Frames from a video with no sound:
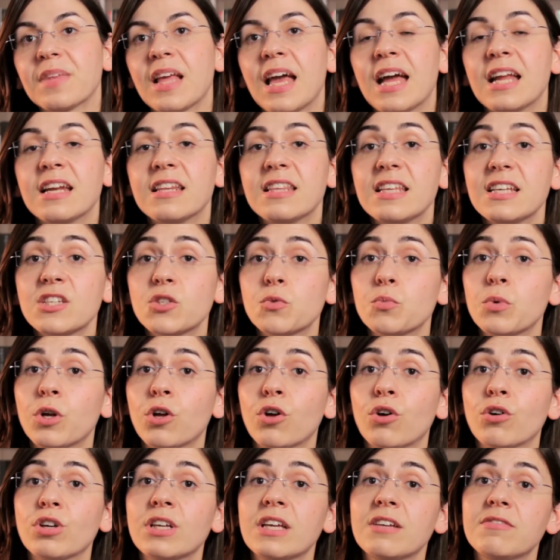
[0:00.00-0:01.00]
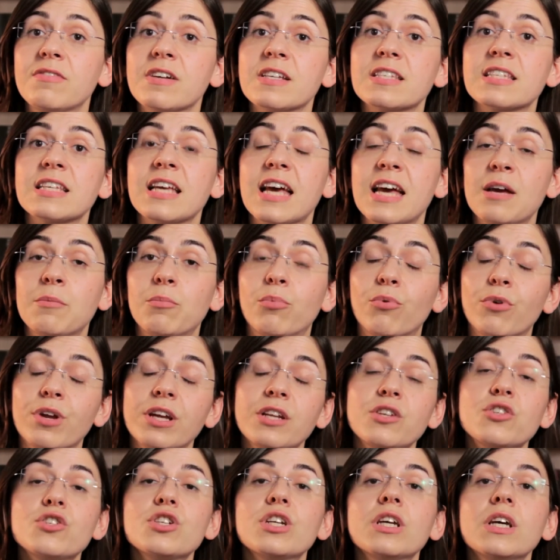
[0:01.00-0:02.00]
And this will give us a
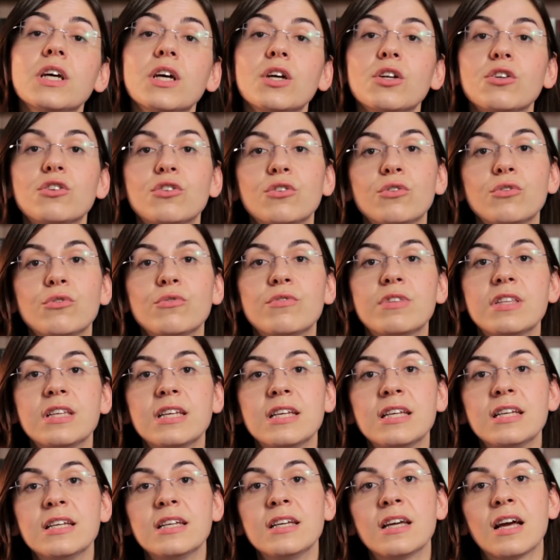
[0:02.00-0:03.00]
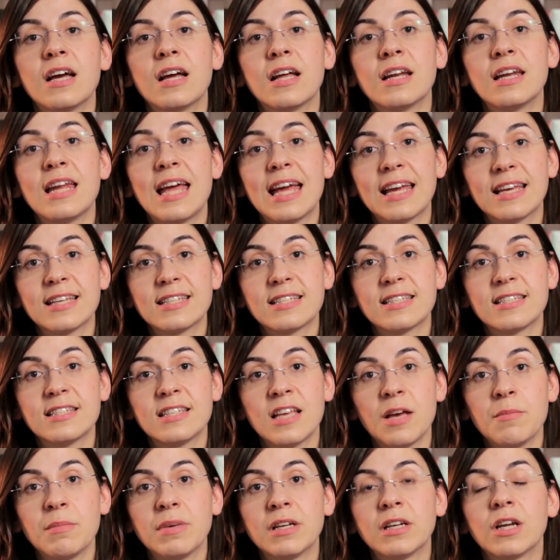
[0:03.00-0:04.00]
bridge to the next
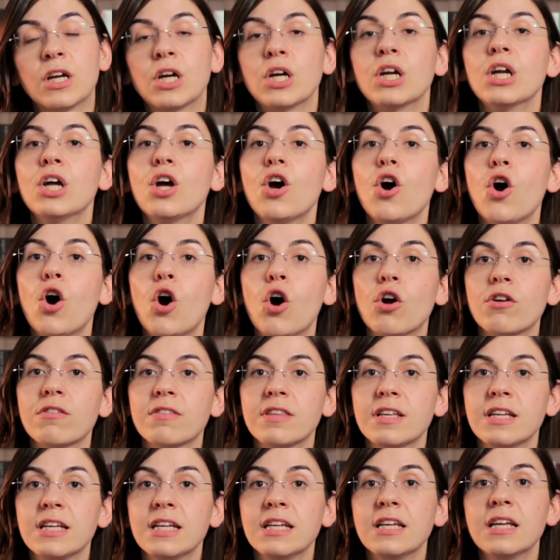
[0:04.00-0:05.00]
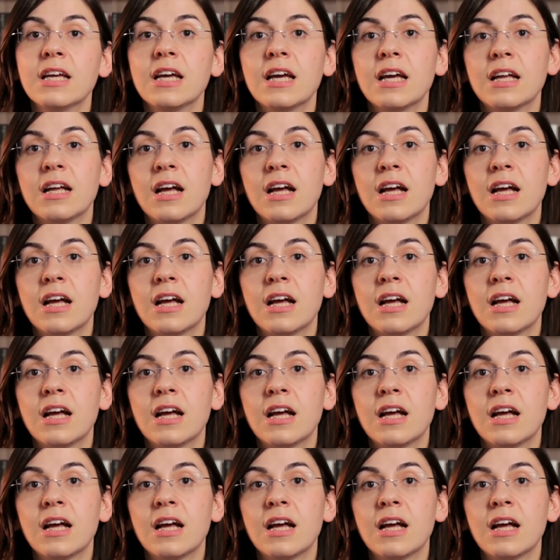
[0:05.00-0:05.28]
seminar on the